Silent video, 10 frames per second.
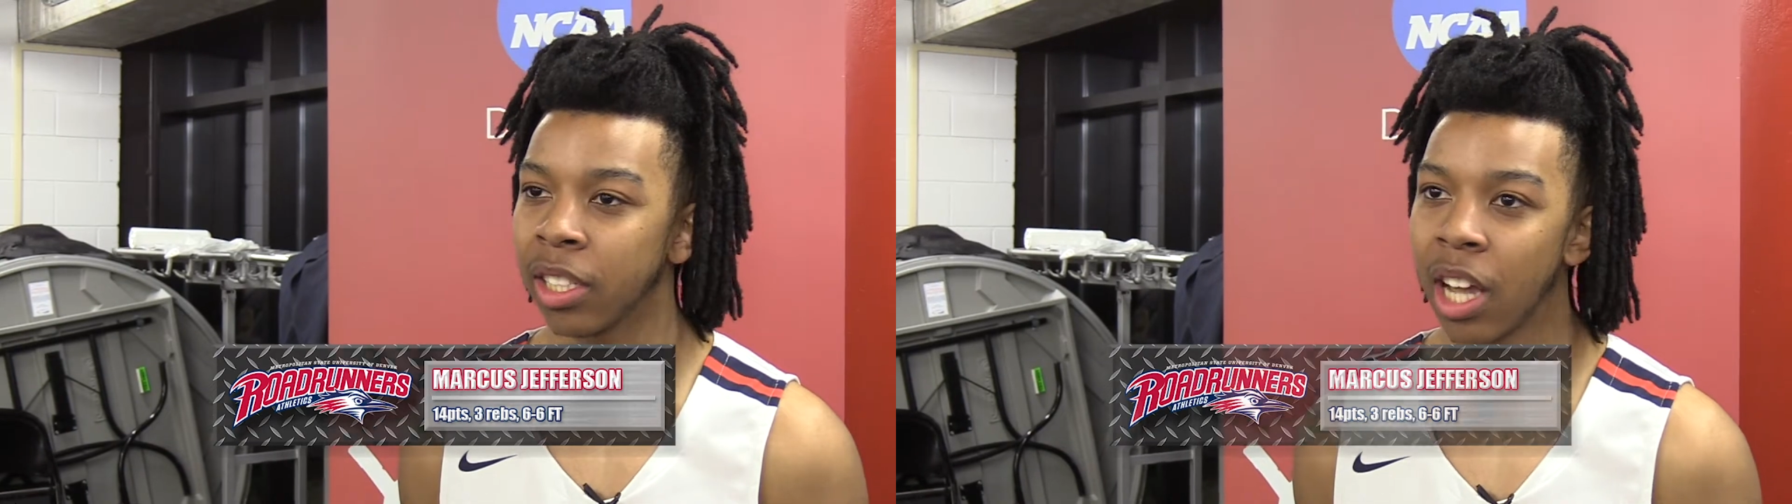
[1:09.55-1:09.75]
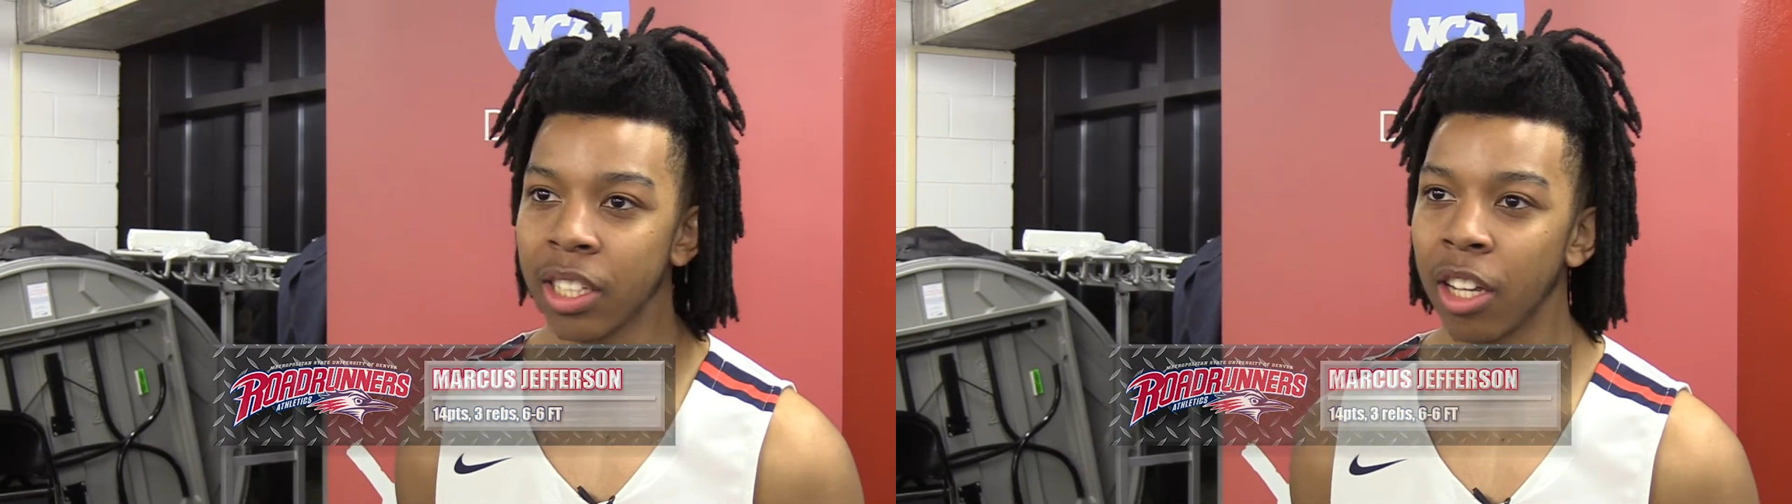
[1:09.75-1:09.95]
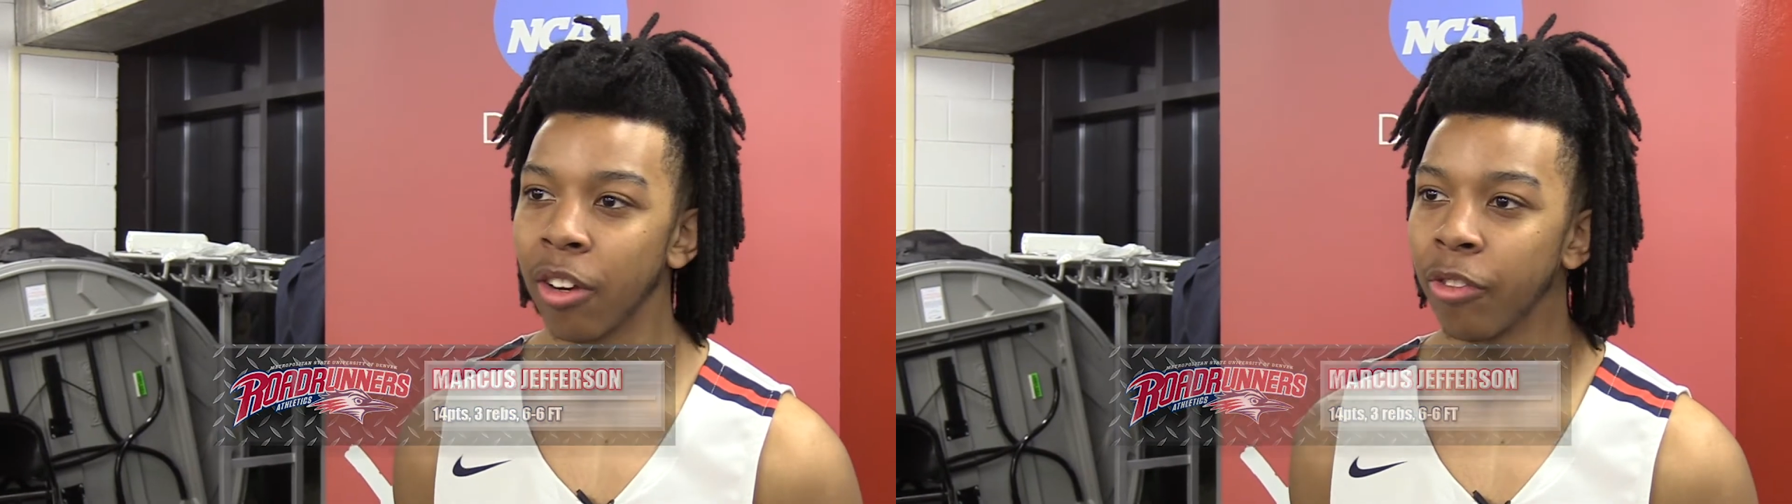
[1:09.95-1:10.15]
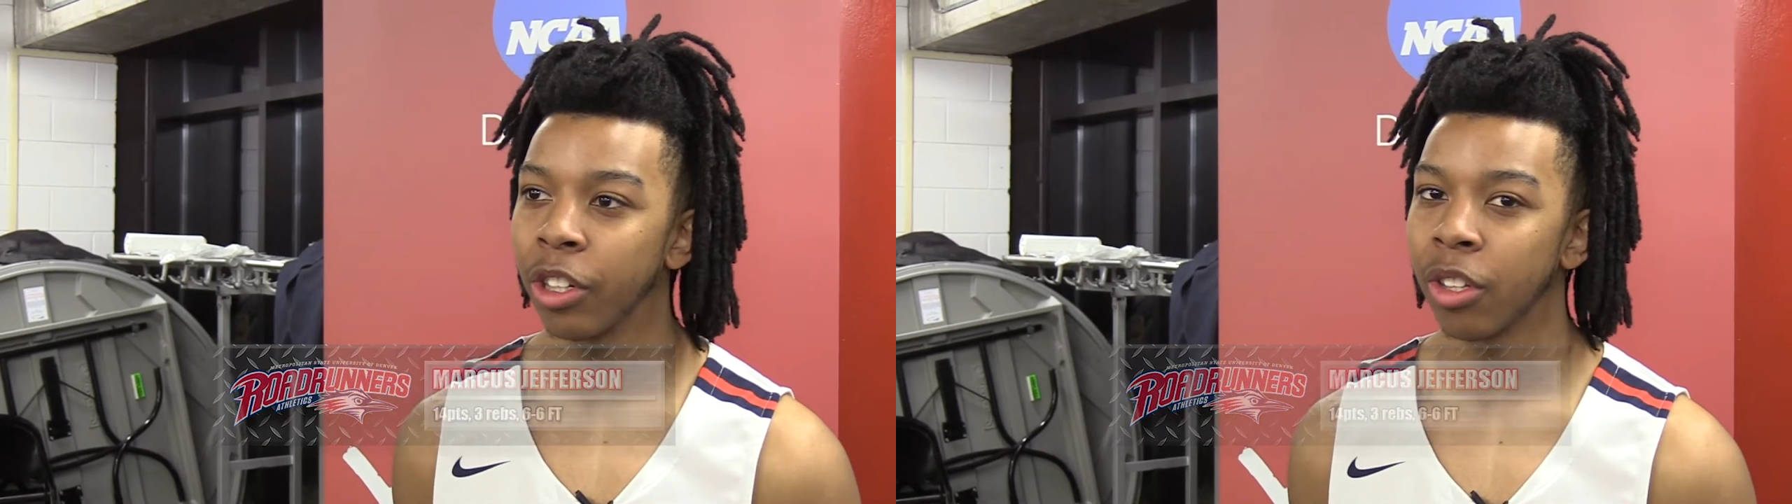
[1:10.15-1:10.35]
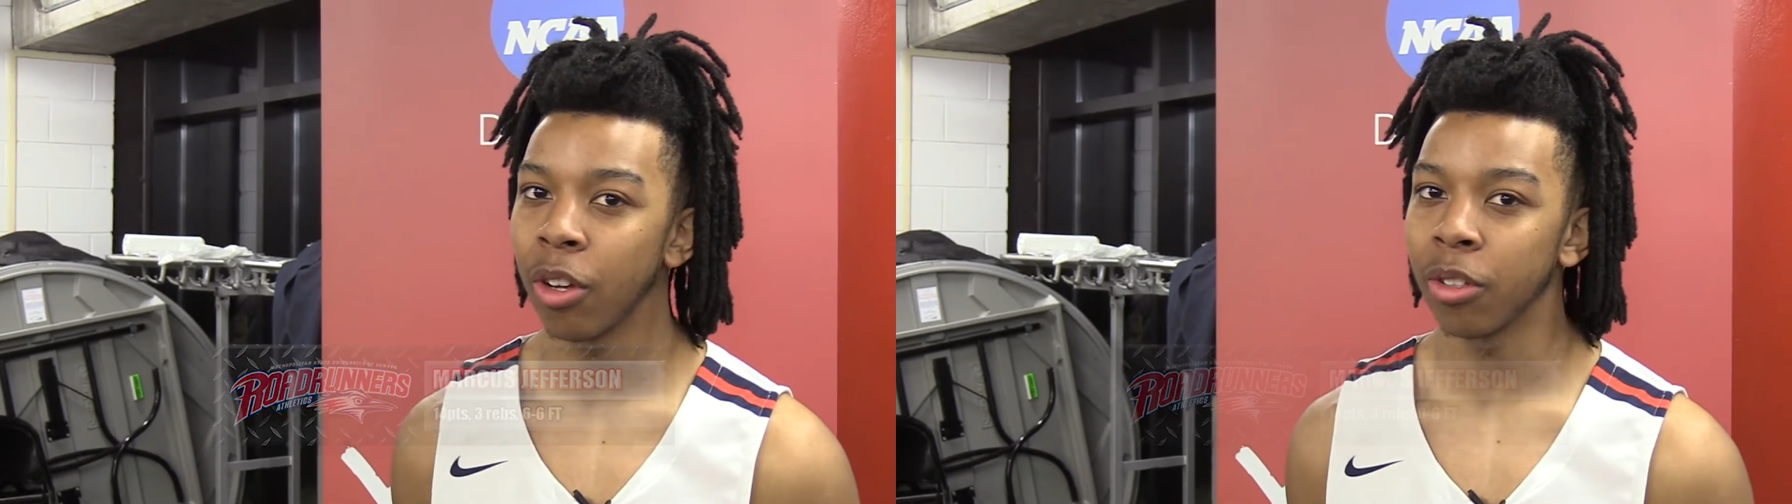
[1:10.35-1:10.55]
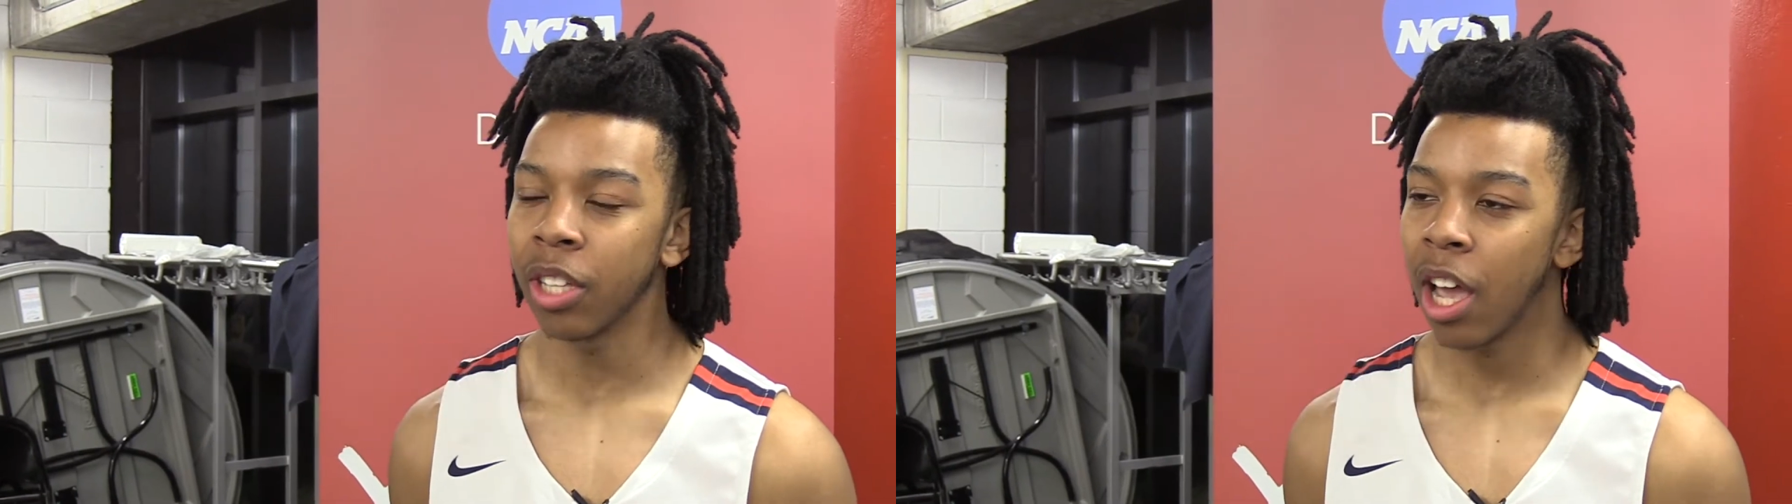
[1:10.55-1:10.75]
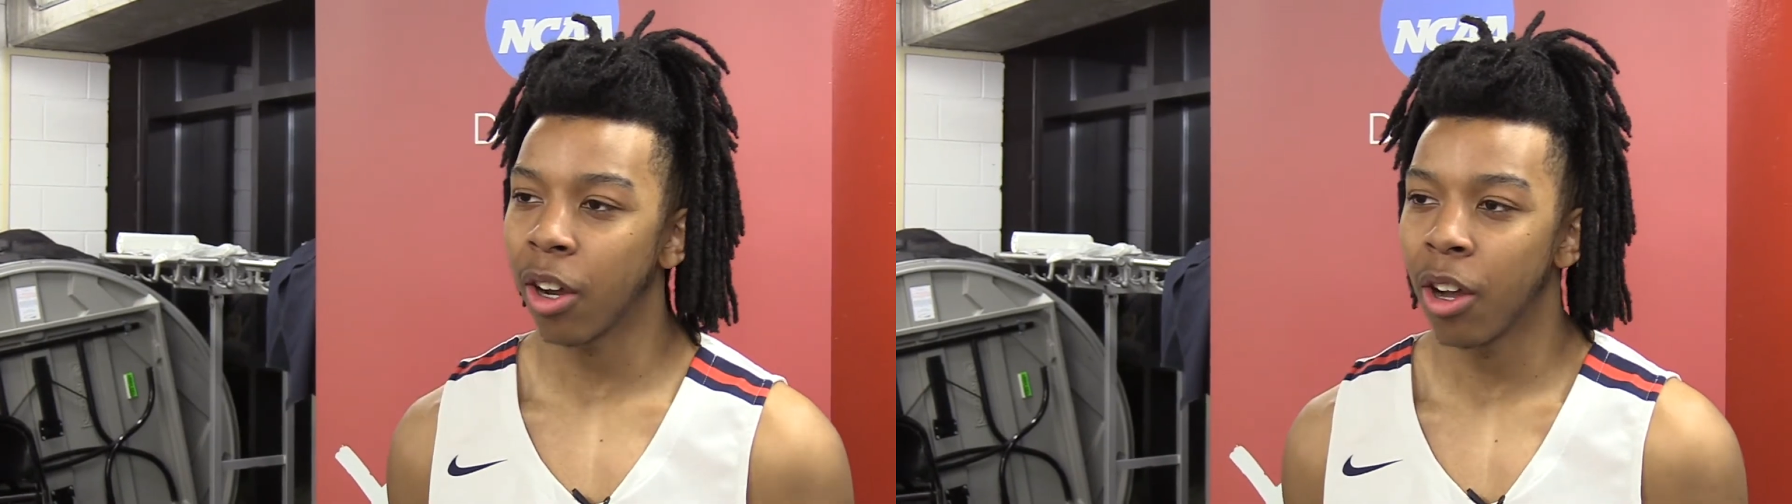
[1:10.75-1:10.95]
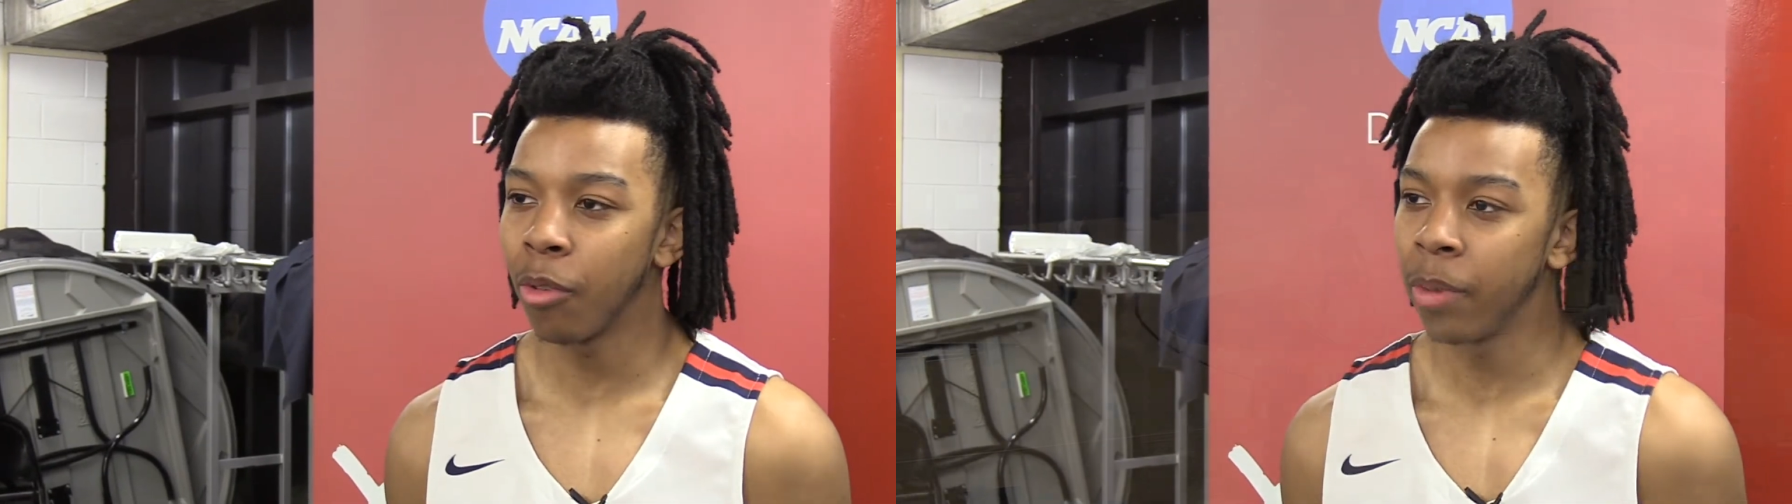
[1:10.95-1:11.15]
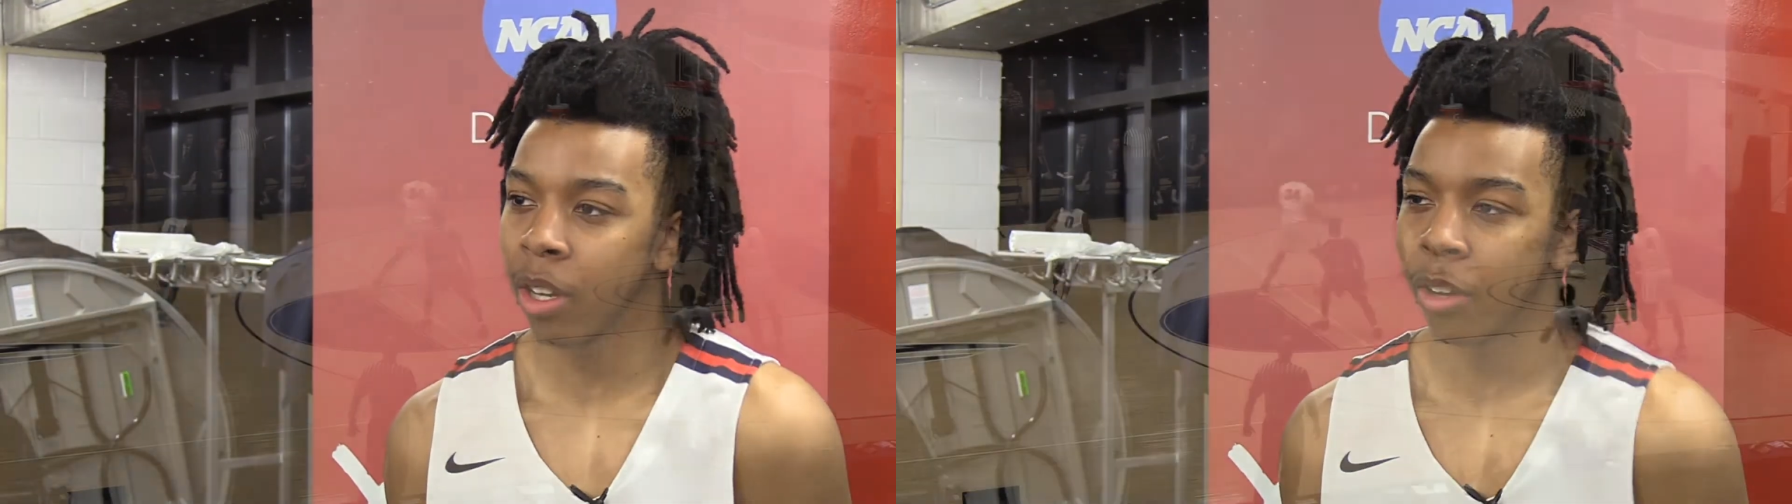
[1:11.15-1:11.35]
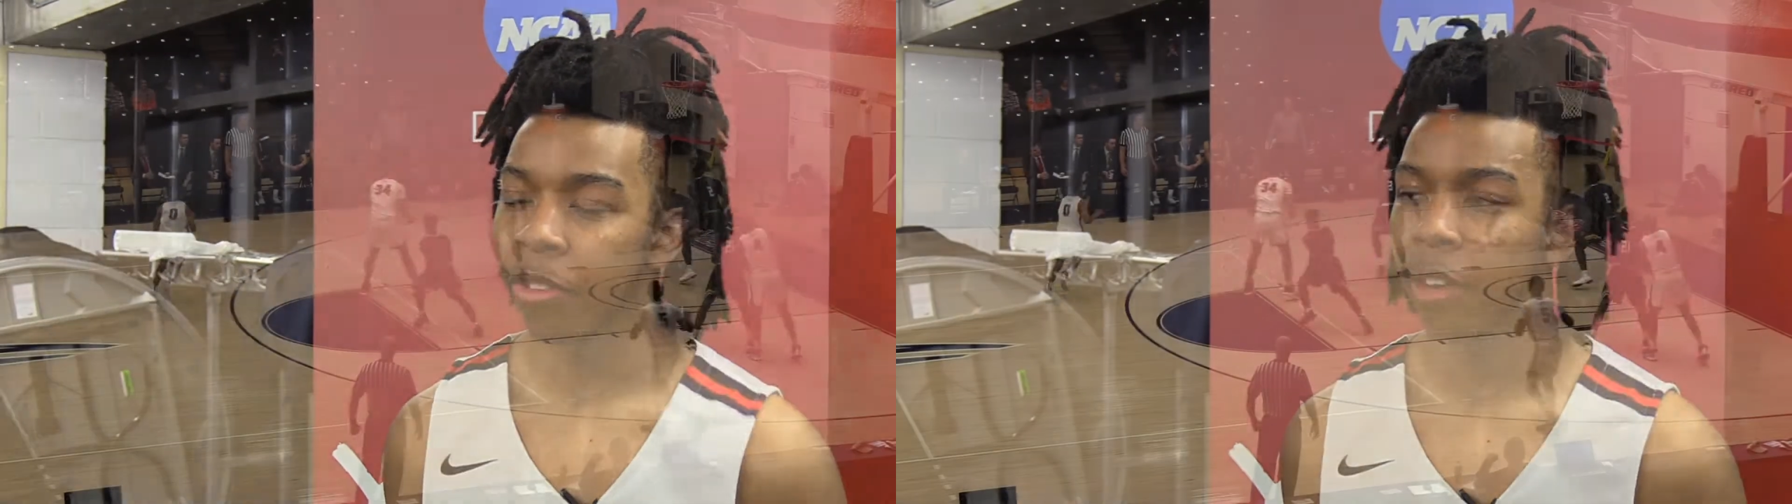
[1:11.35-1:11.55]
knock down our free throws, the outcome will be in
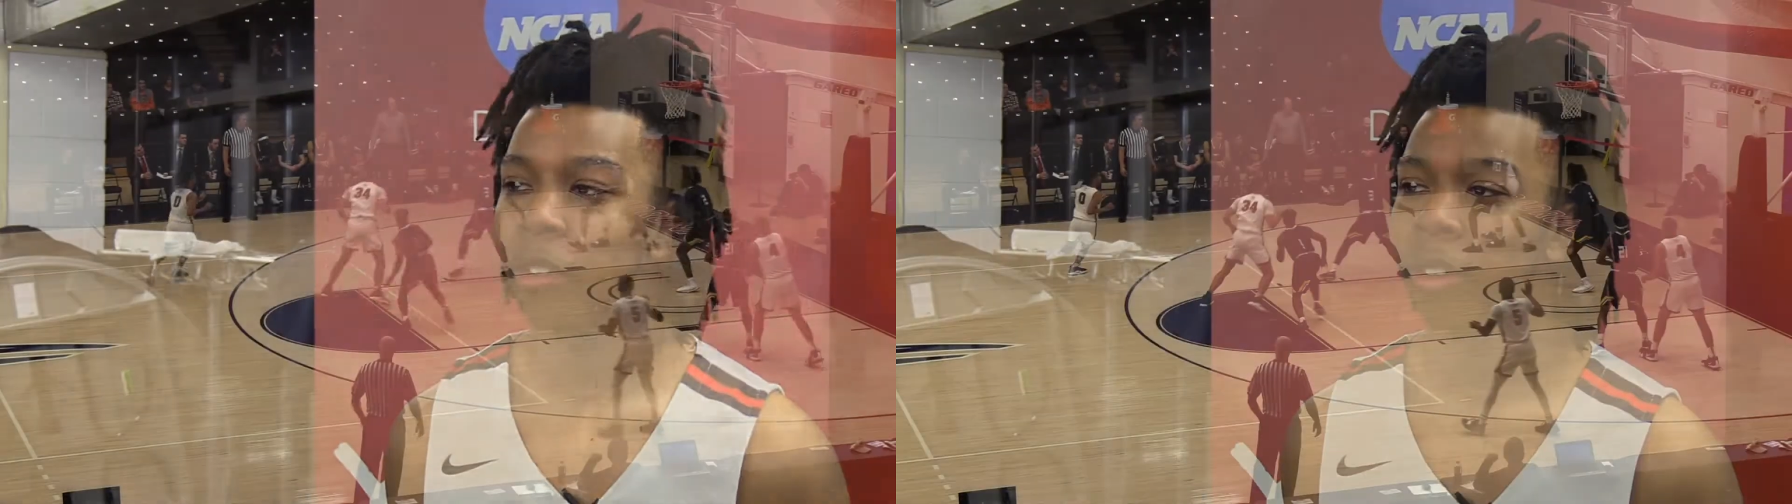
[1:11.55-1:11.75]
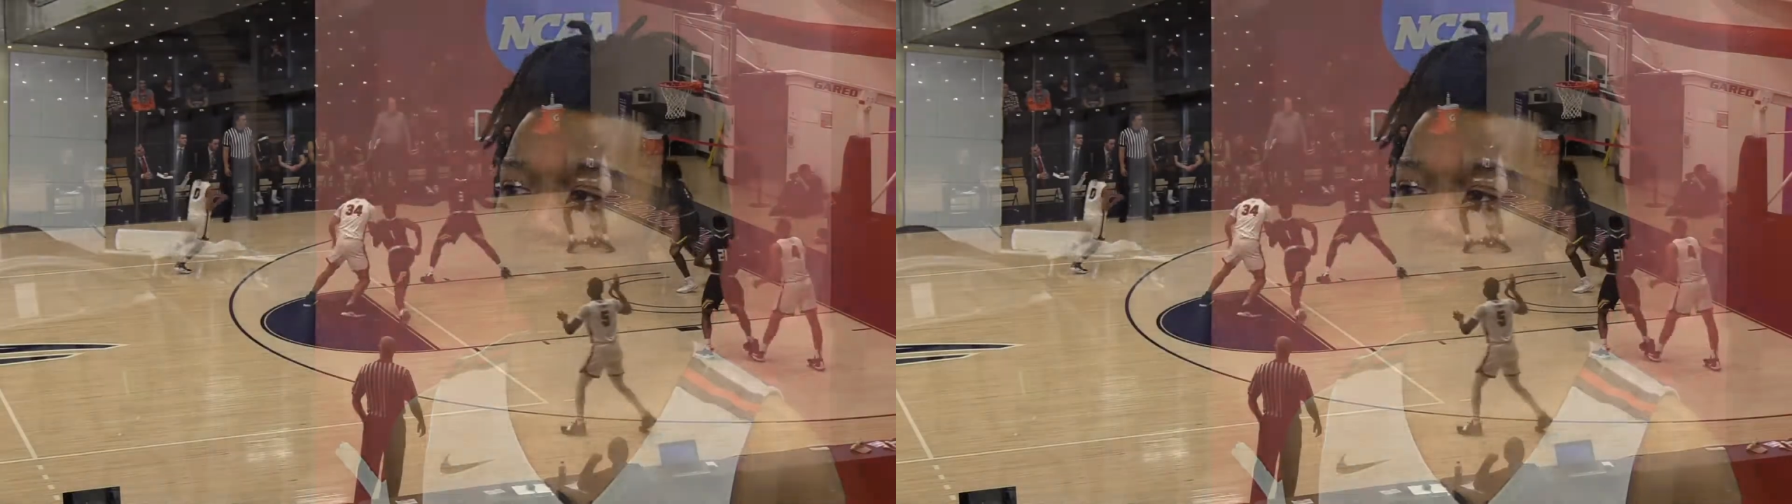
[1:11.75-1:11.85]
our favor.